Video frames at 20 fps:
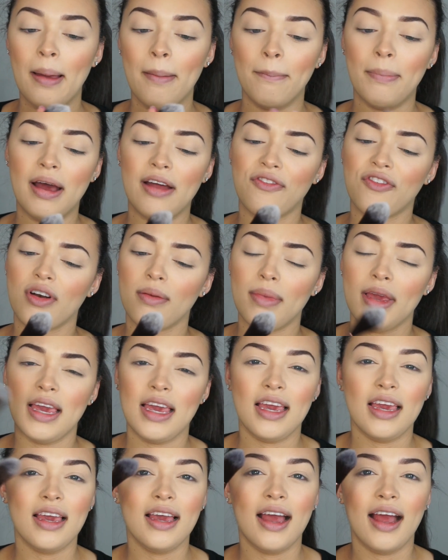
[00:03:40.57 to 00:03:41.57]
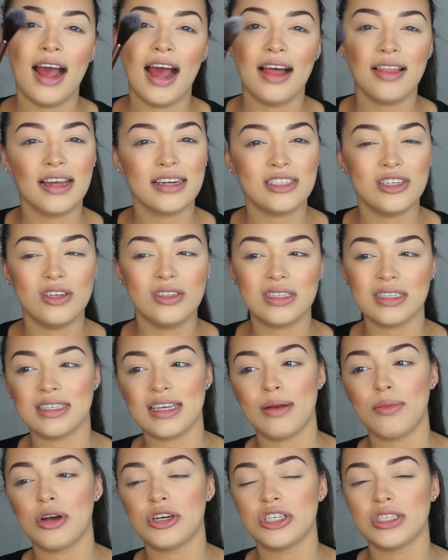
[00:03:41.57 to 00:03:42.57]
But for me, I like to use the
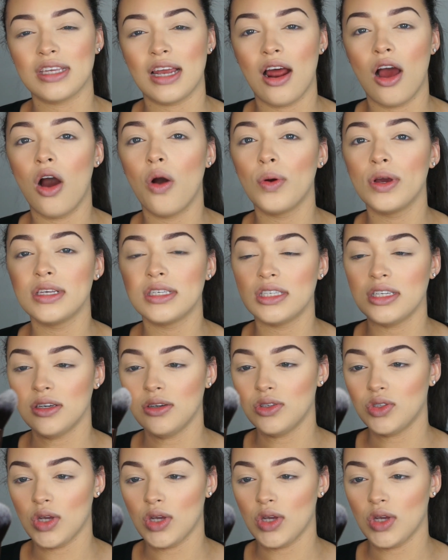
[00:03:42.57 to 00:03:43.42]
same brushes that I always do,